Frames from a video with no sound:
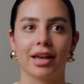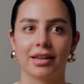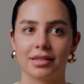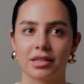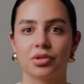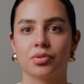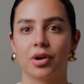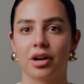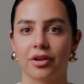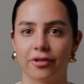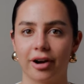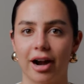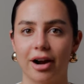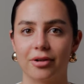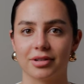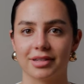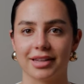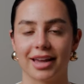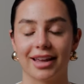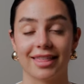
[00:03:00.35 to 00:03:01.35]
less than 24
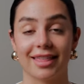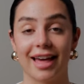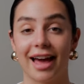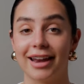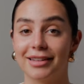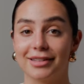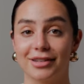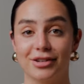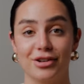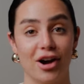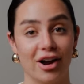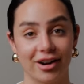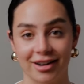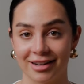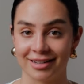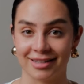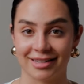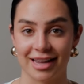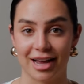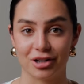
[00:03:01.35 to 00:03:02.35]
hours. Like, that is not an
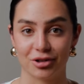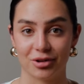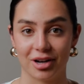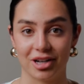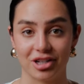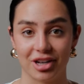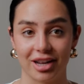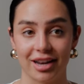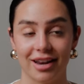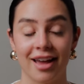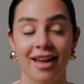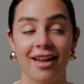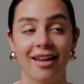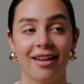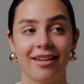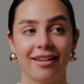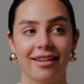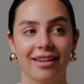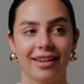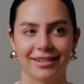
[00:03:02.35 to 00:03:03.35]
exaggeration.
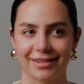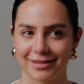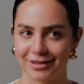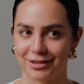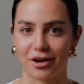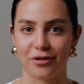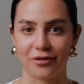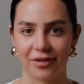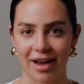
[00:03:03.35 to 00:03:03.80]
It is so